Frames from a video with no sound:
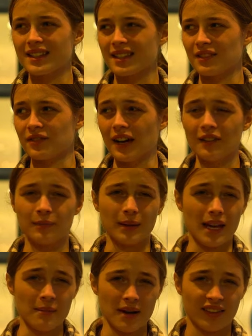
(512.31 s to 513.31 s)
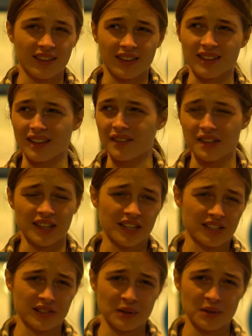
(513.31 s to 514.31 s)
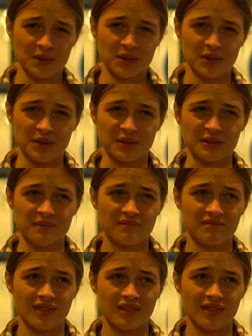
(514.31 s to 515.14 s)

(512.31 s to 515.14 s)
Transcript: It's at five p m I think, and everything is closed, so